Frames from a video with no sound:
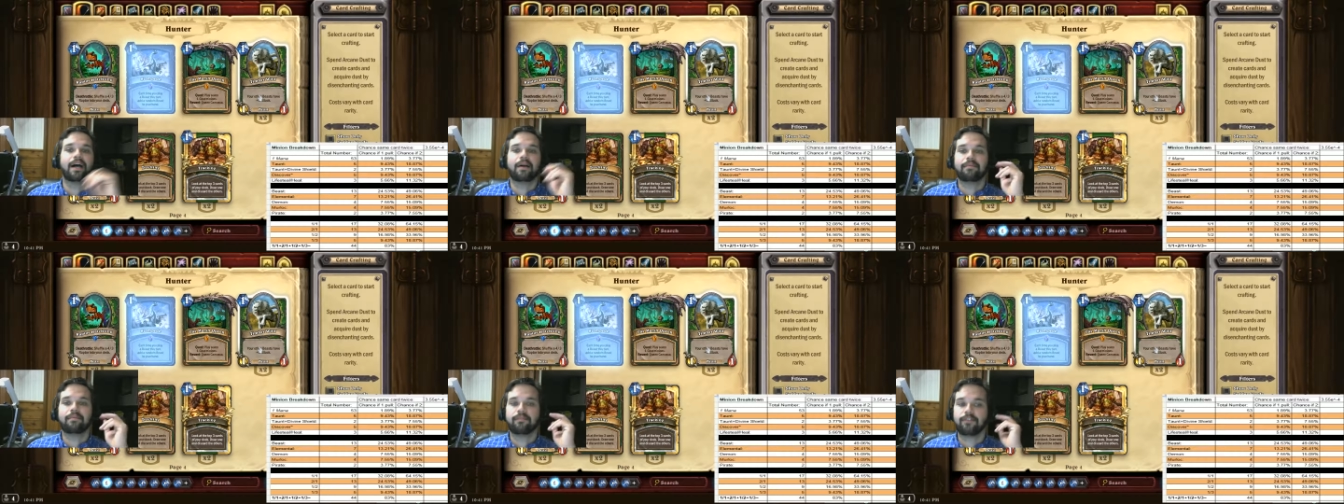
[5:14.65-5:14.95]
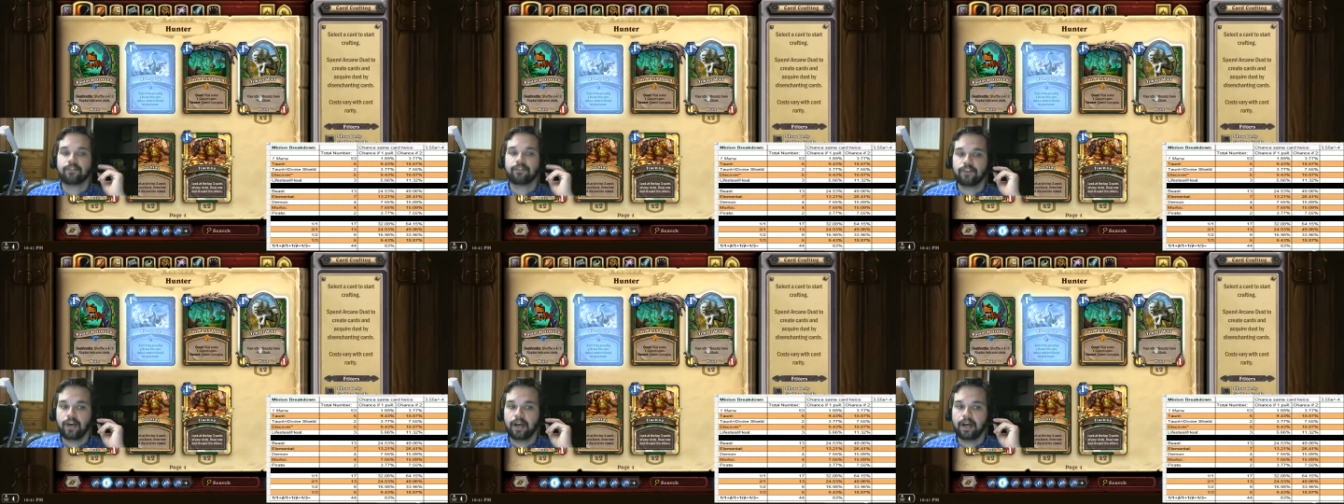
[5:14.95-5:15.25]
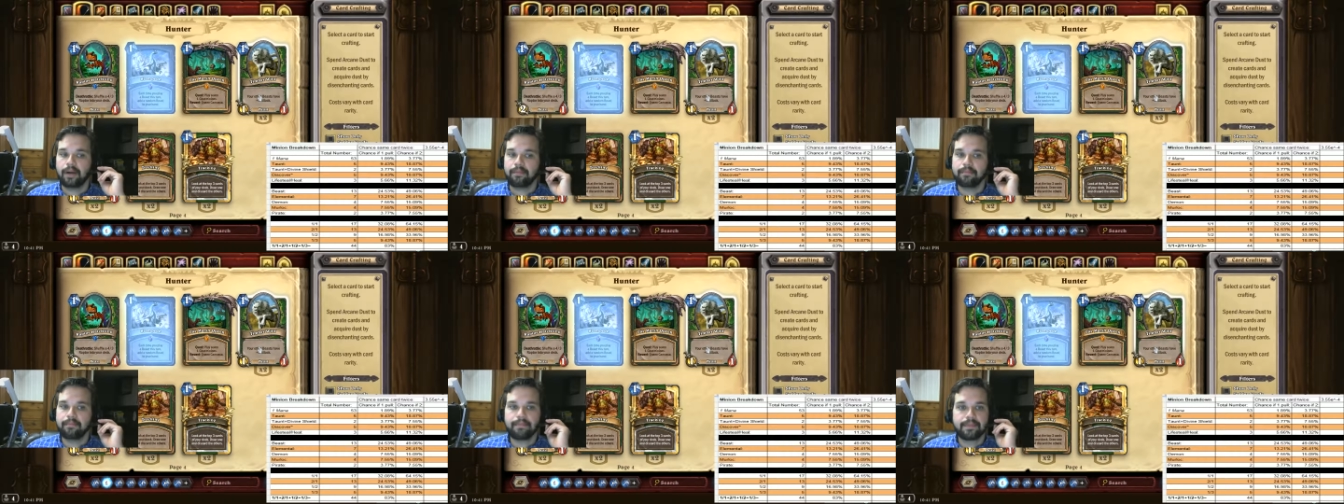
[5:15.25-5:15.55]

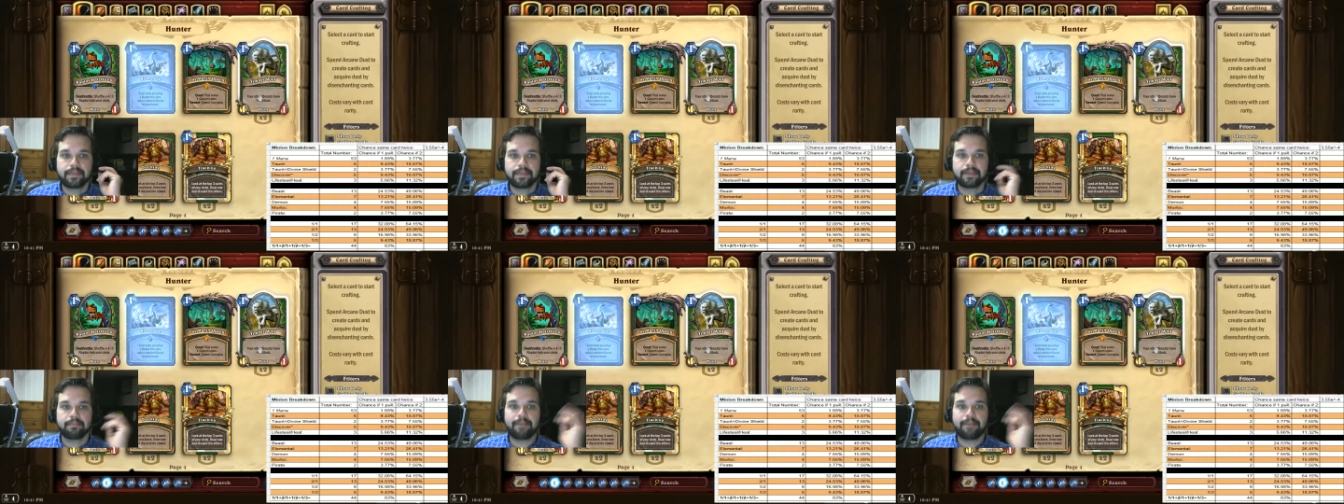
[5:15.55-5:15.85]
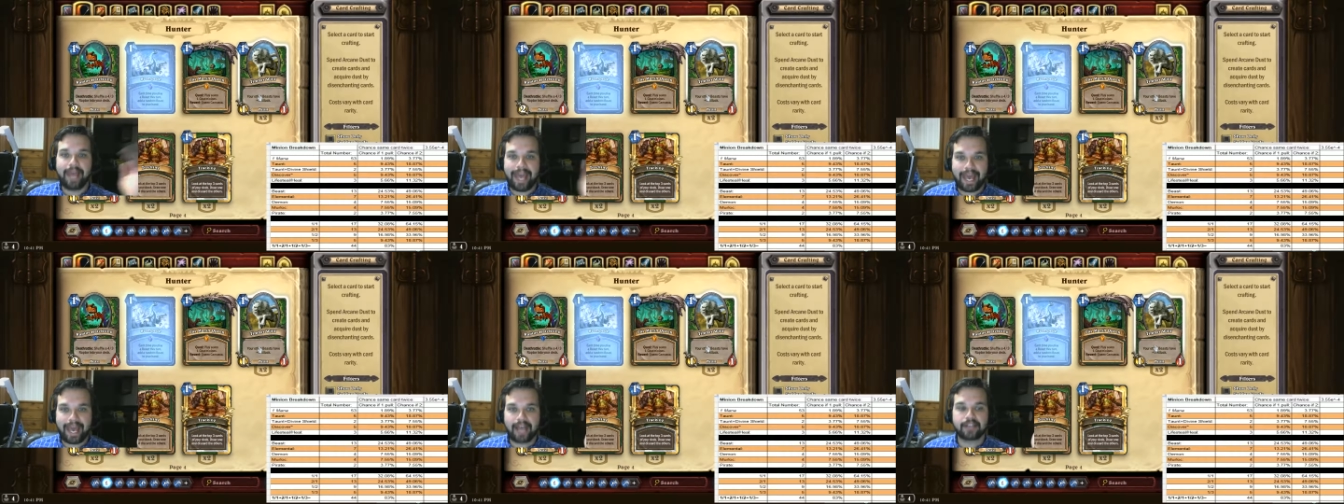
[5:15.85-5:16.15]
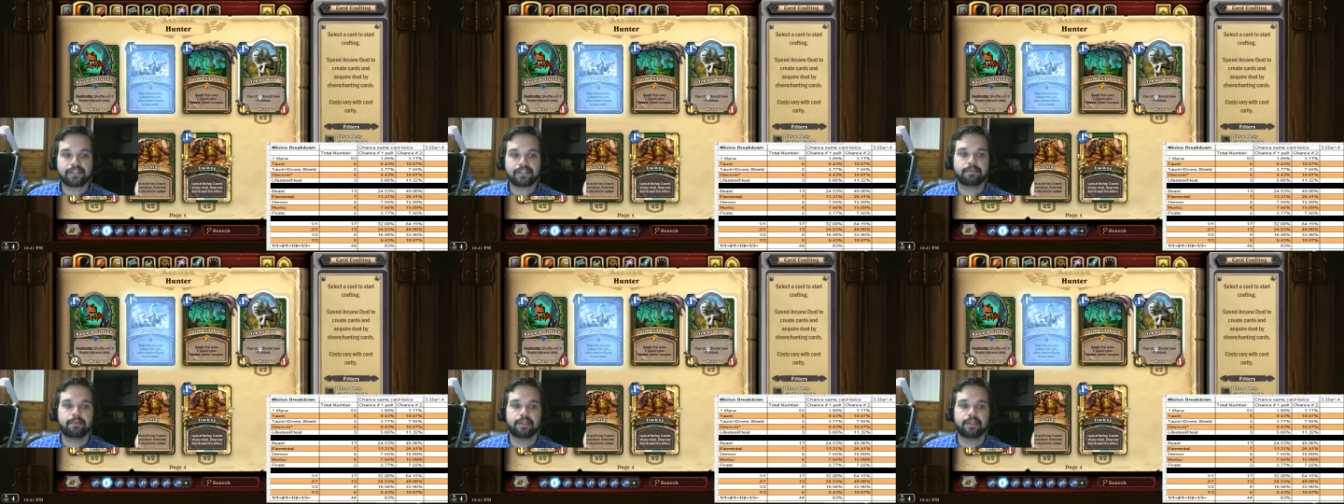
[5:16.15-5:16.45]
from
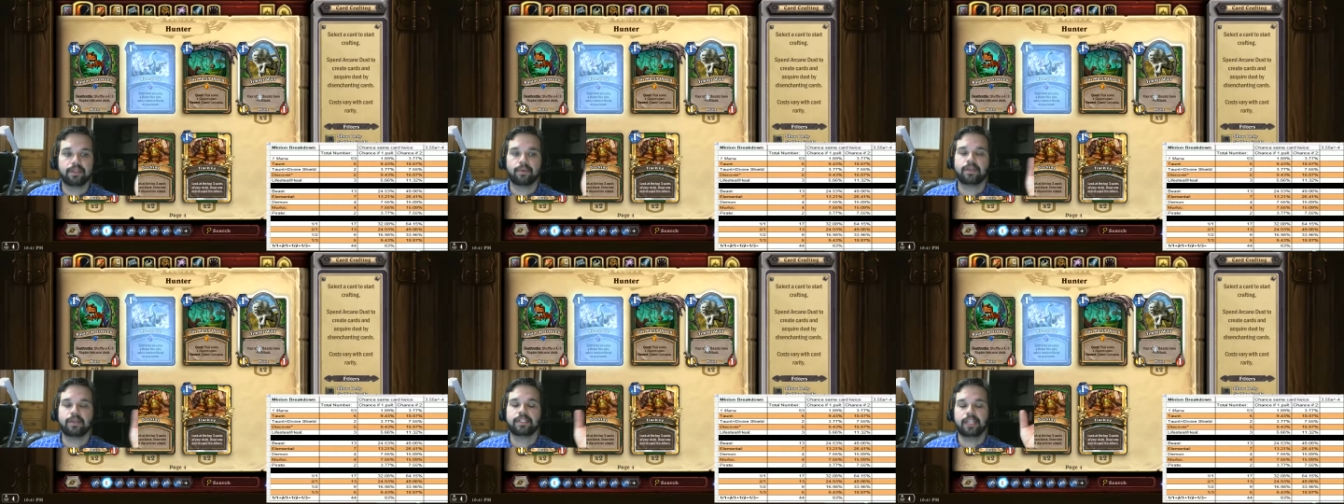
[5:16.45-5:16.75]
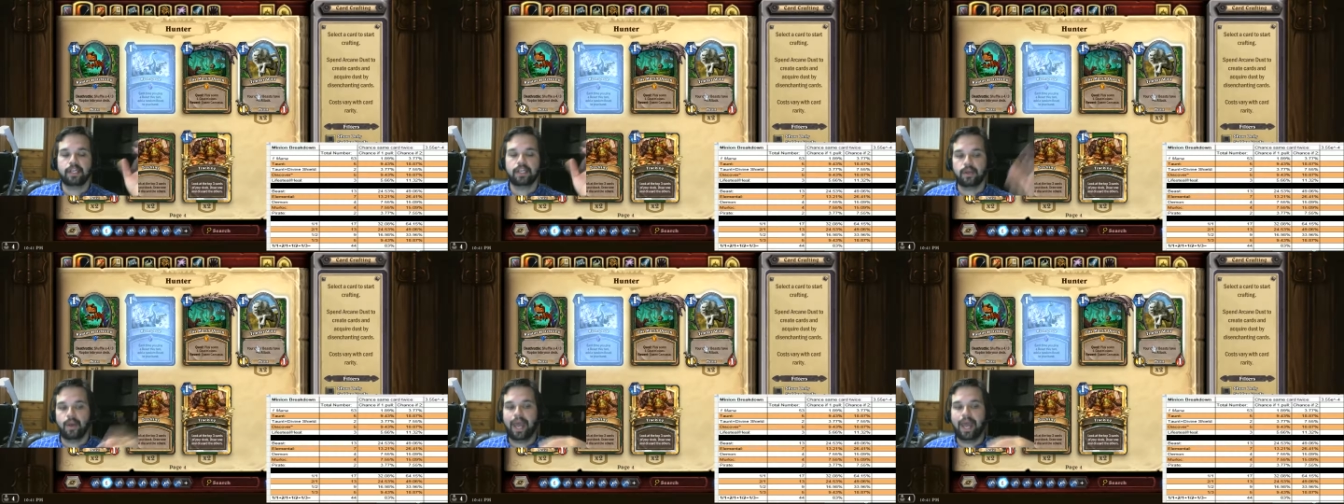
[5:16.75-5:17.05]
packs, but the ones that you